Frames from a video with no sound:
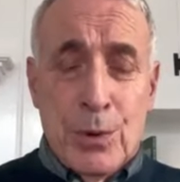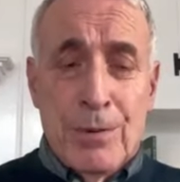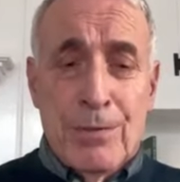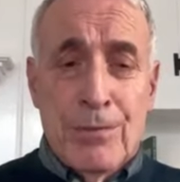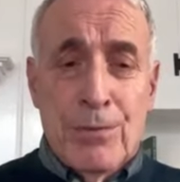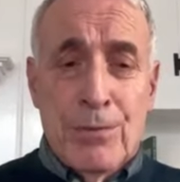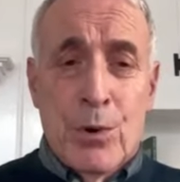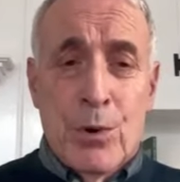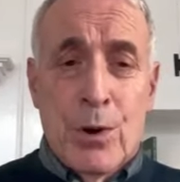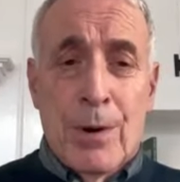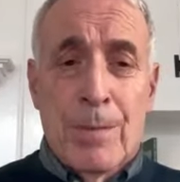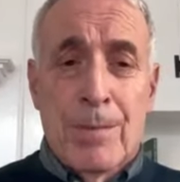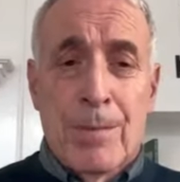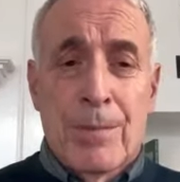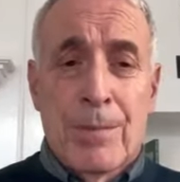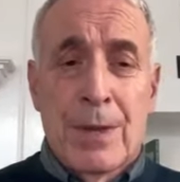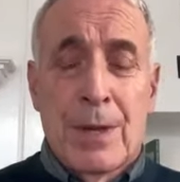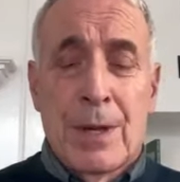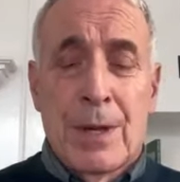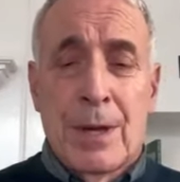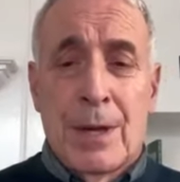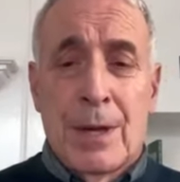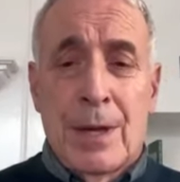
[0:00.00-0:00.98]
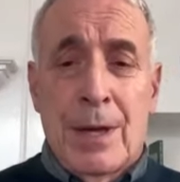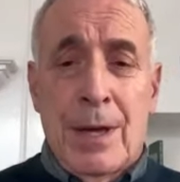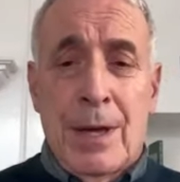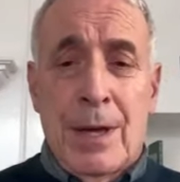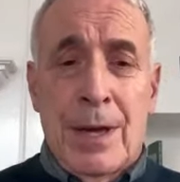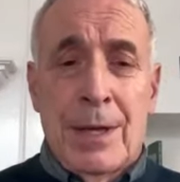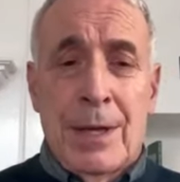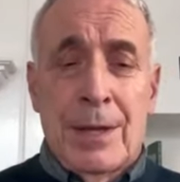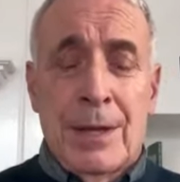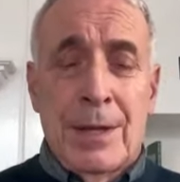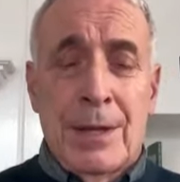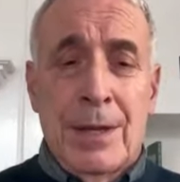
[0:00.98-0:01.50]
reform,
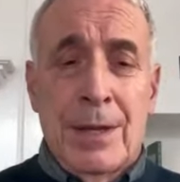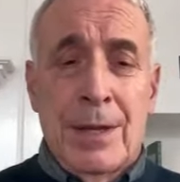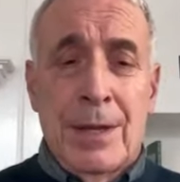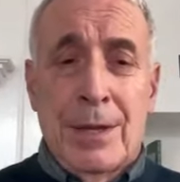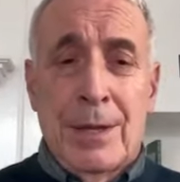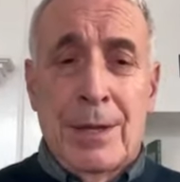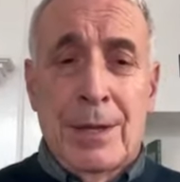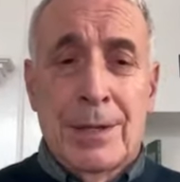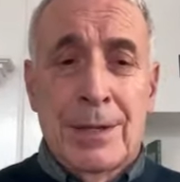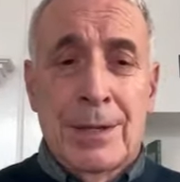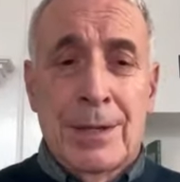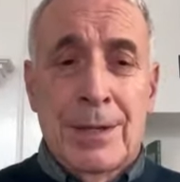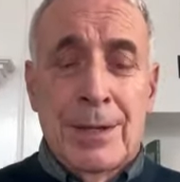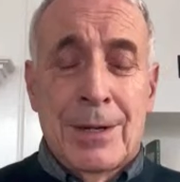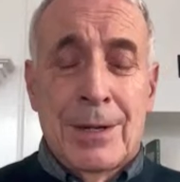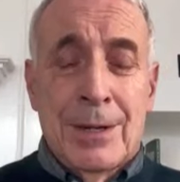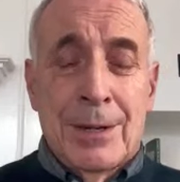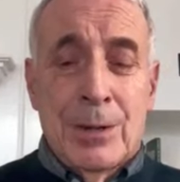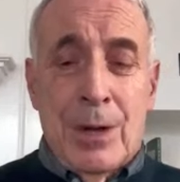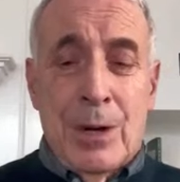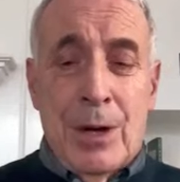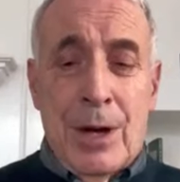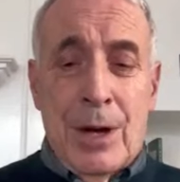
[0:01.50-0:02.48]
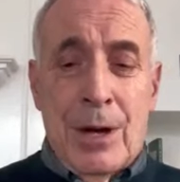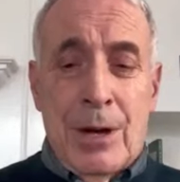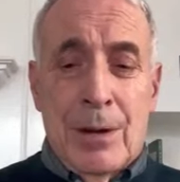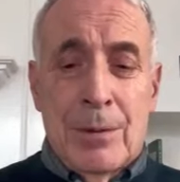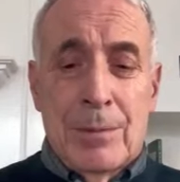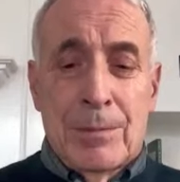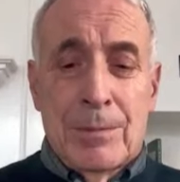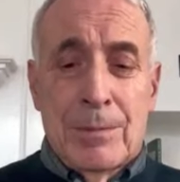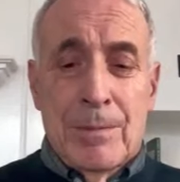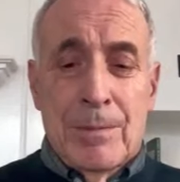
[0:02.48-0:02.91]
and the uh,